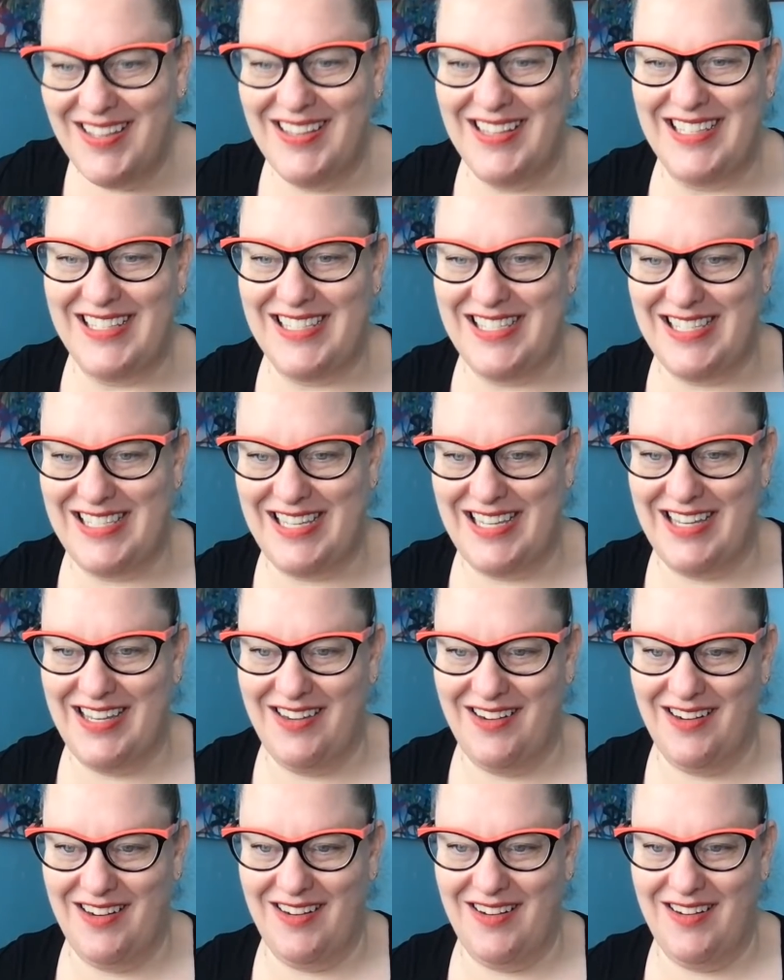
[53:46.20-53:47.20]
Let's see
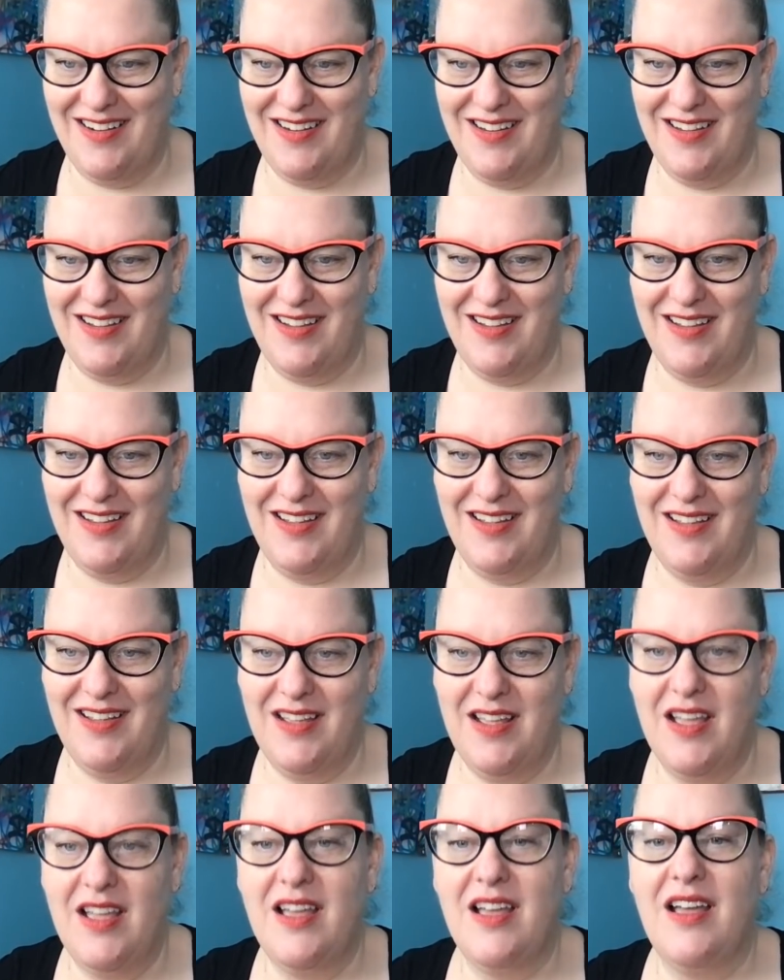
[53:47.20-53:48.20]
here.
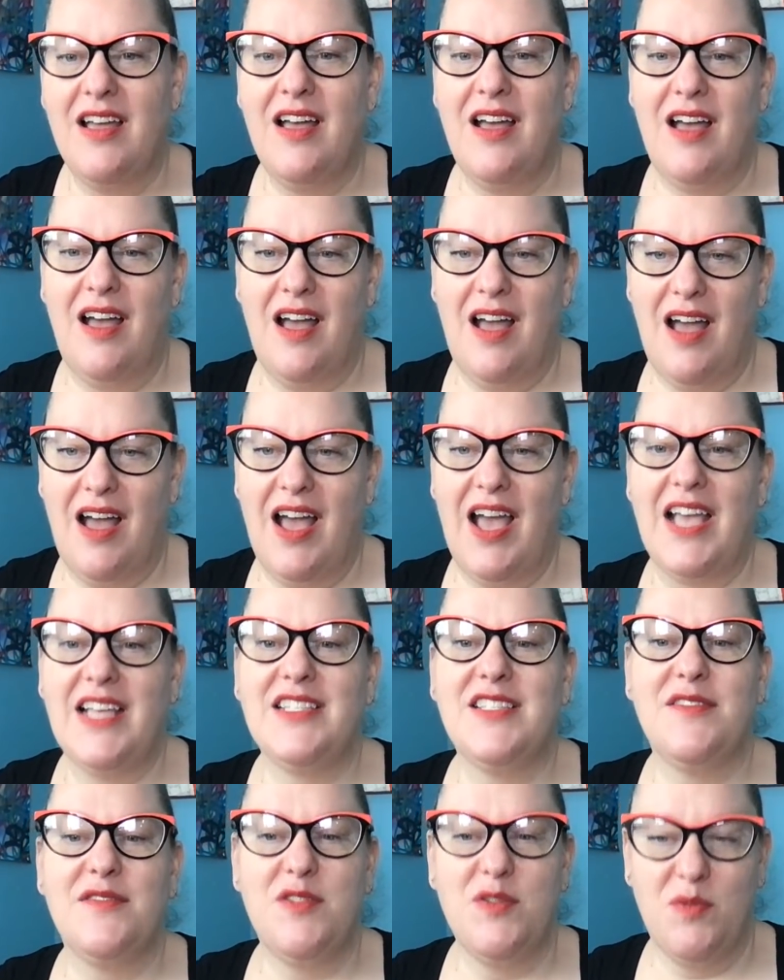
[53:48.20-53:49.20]

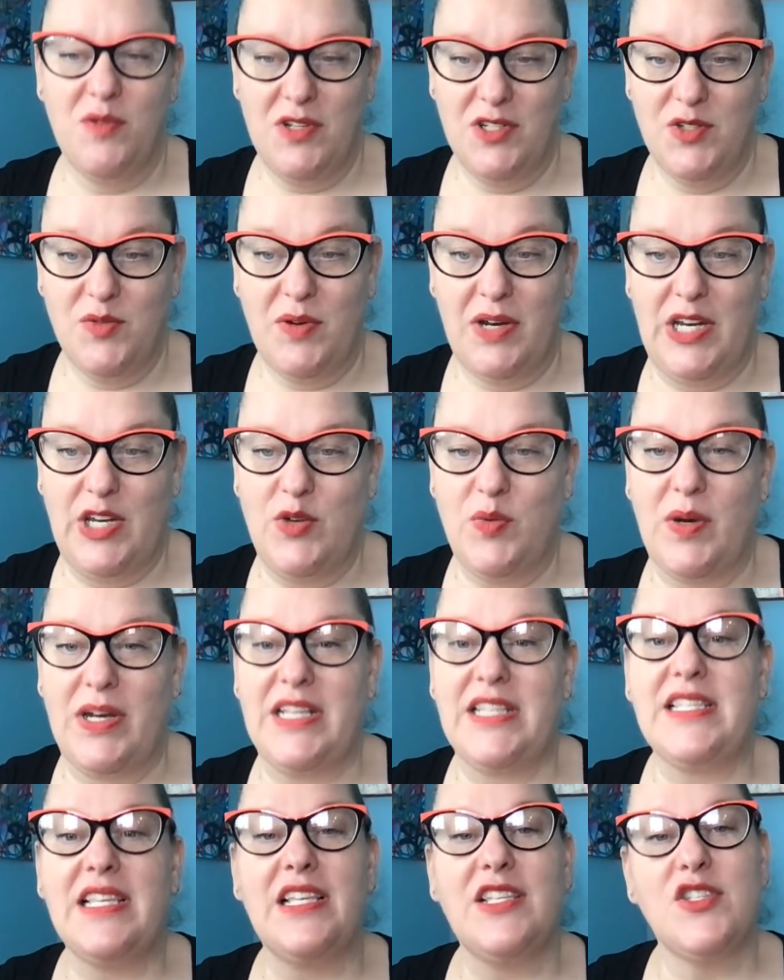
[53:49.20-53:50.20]
Eyes of the World
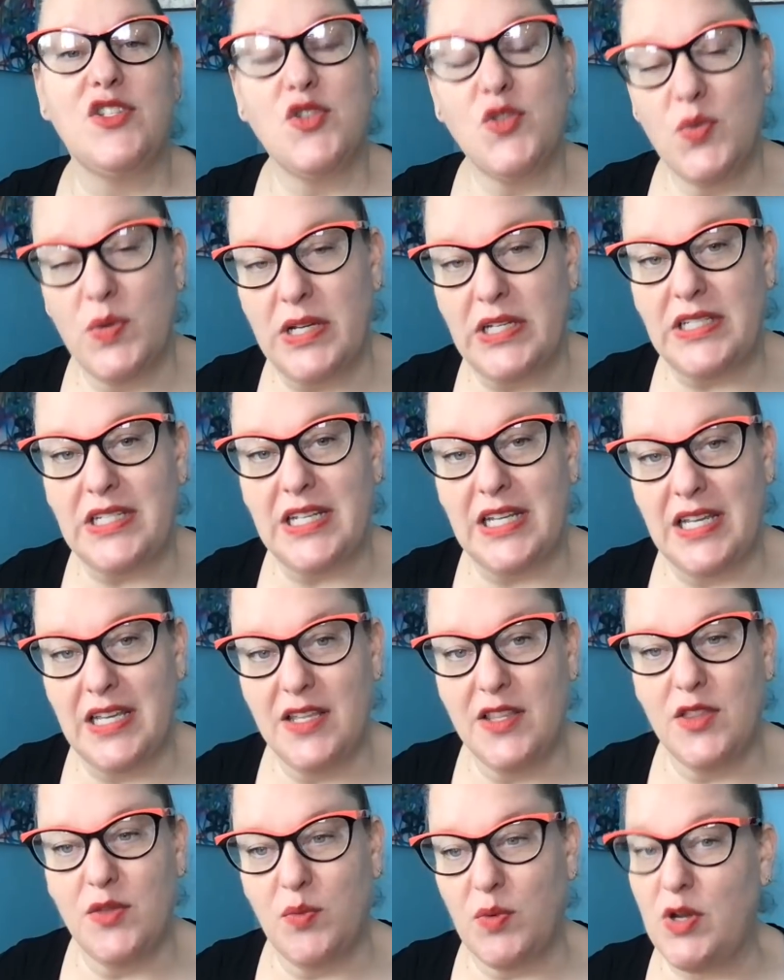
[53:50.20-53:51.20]
2020 says trick to
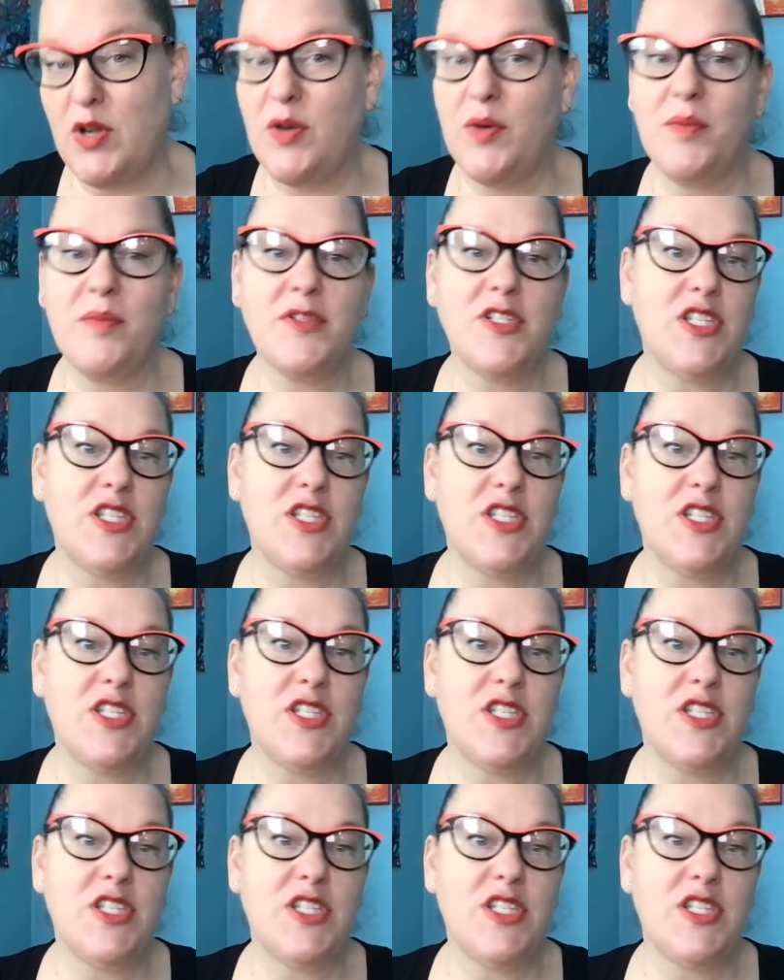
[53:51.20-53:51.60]
get through.